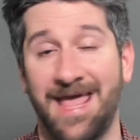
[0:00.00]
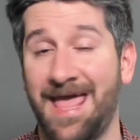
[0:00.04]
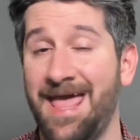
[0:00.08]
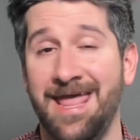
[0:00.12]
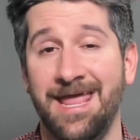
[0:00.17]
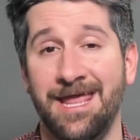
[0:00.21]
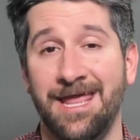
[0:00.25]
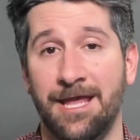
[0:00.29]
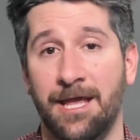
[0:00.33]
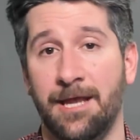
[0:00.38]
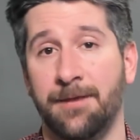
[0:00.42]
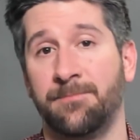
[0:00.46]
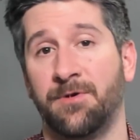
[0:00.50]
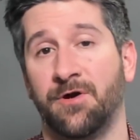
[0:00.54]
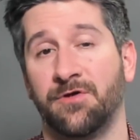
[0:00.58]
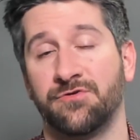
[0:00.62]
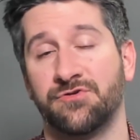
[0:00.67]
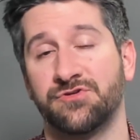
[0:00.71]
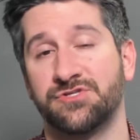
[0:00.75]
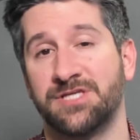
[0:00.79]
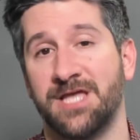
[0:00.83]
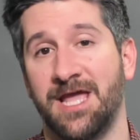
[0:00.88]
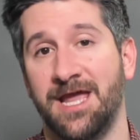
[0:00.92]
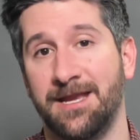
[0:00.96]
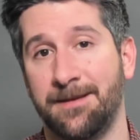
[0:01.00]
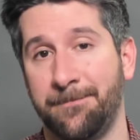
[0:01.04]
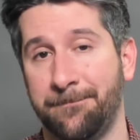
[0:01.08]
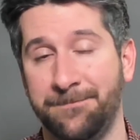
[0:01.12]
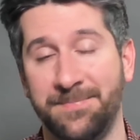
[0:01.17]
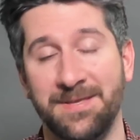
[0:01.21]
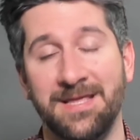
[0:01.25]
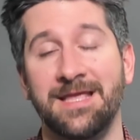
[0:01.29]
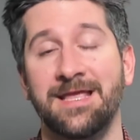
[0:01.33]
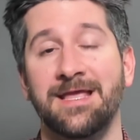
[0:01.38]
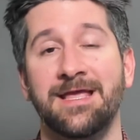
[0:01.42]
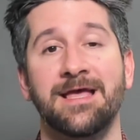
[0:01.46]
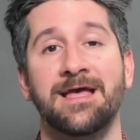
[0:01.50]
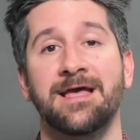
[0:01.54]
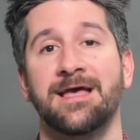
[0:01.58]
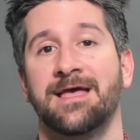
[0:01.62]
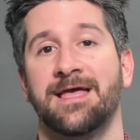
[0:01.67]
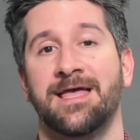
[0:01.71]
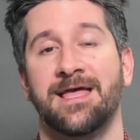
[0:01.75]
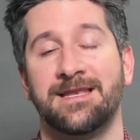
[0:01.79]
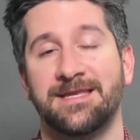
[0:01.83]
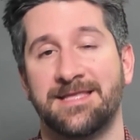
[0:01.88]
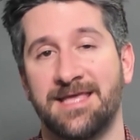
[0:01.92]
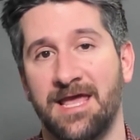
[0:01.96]
A in Baldur's Gate, B
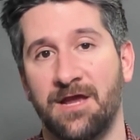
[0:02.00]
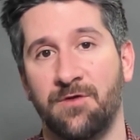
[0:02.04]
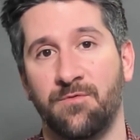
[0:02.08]
in Kate